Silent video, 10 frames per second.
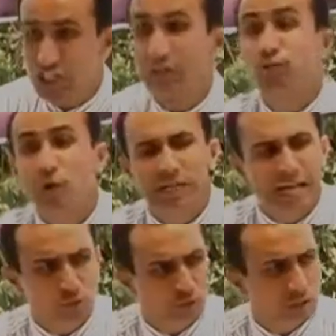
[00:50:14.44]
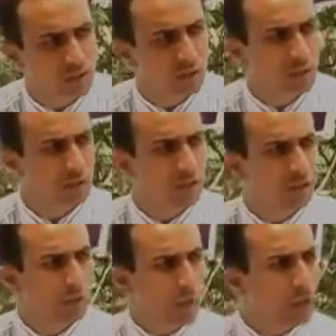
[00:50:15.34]
had fallen out
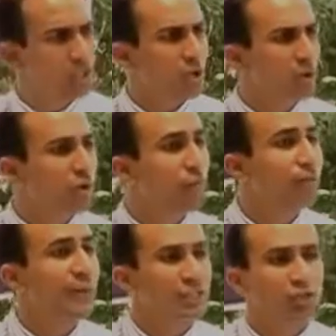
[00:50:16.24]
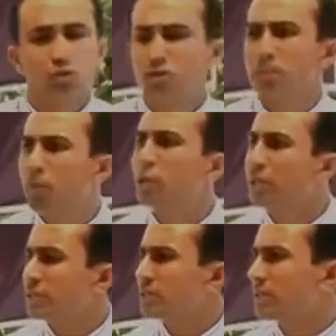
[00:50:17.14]
because there was no flesh to support
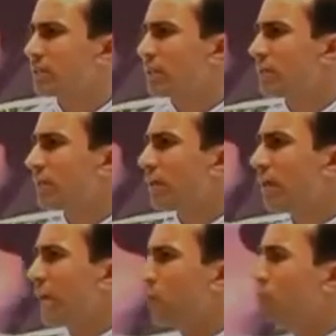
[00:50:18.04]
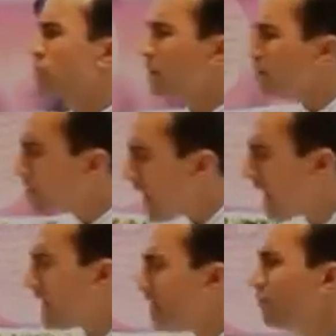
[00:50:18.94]
it. It was a
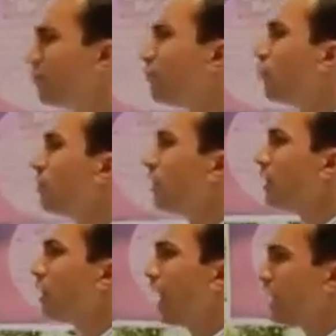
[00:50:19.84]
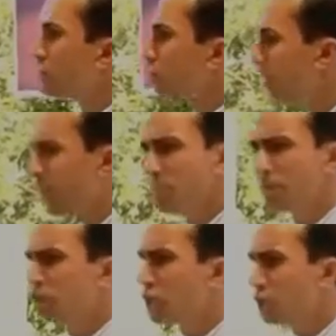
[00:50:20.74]
painful,
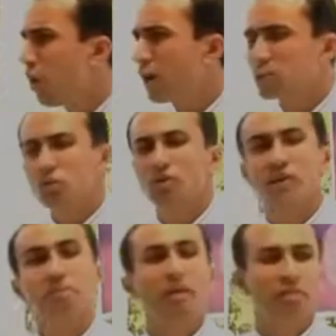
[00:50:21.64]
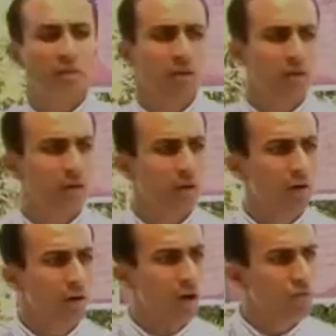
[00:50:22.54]
extremely derogatory method
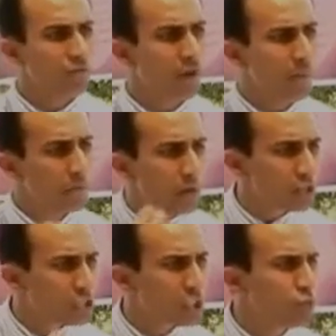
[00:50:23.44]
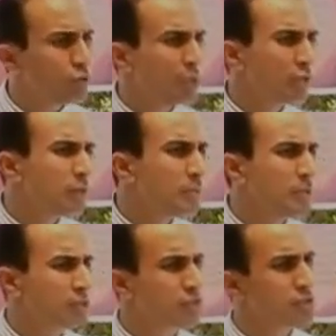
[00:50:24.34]
of persecuting
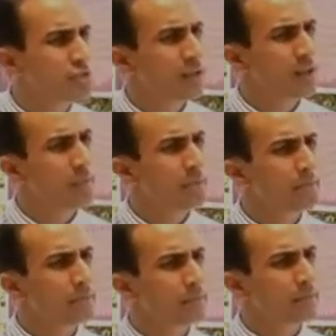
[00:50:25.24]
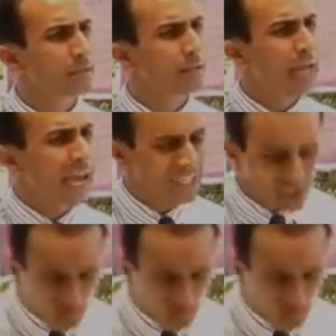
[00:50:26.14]
criminals. And